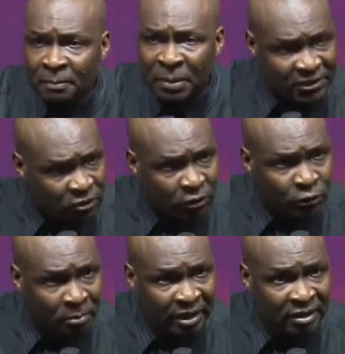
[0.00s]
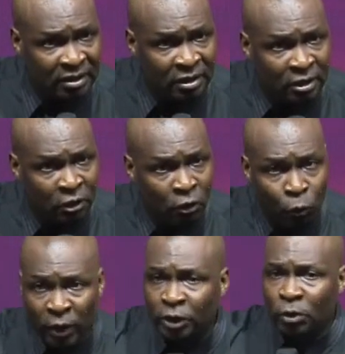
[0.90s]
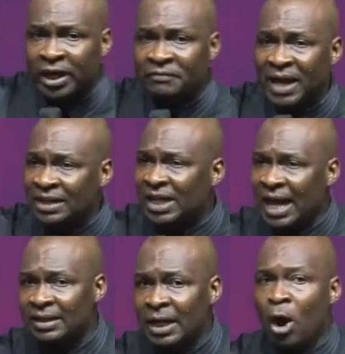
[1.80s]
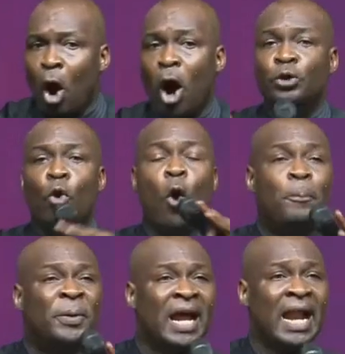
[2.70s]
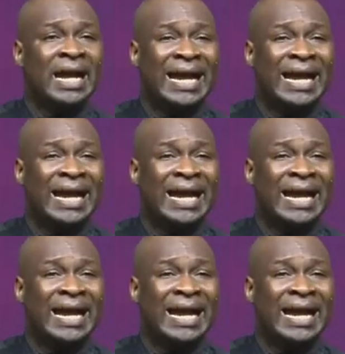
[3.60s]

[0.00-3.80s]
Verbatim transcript: Please talk to me. Will you give that child or you open an